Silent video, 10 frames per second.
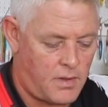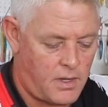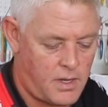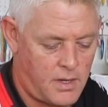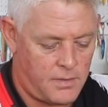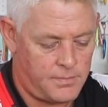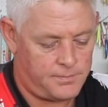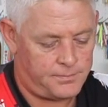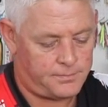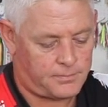Okay.
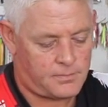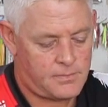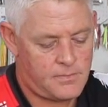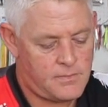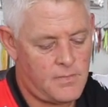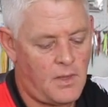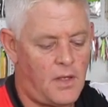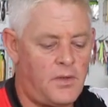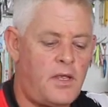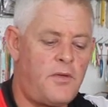
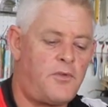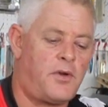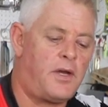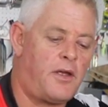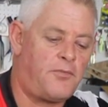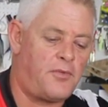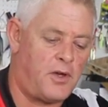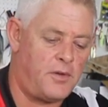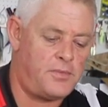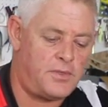Now there you've got enough
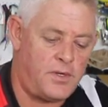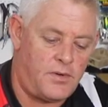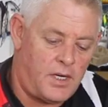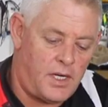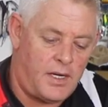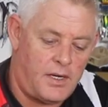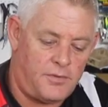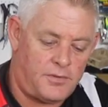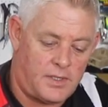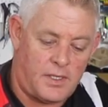foam to really
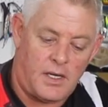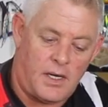lift a